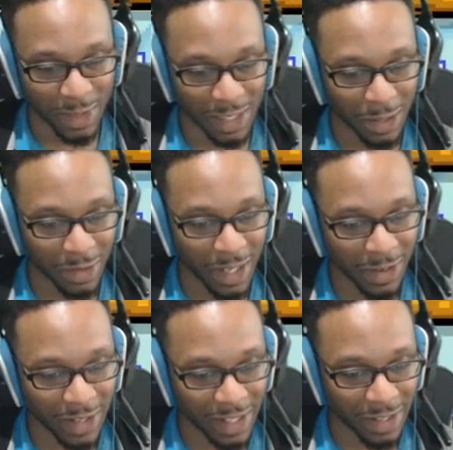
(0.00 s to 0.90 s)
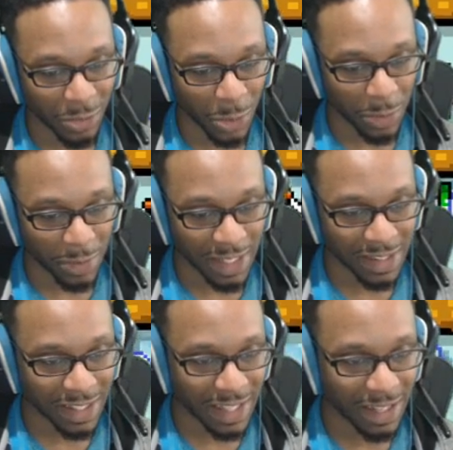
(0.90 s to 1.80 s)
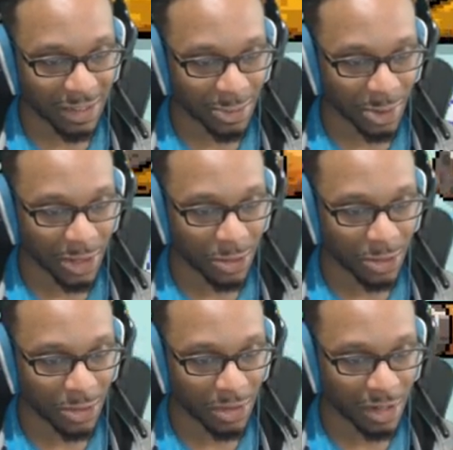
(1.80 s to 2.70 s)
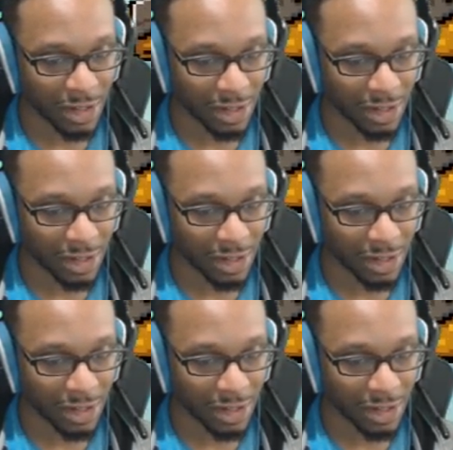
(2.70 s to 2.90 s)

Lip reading: lower area. We went beneath the clouds. Pretty cool.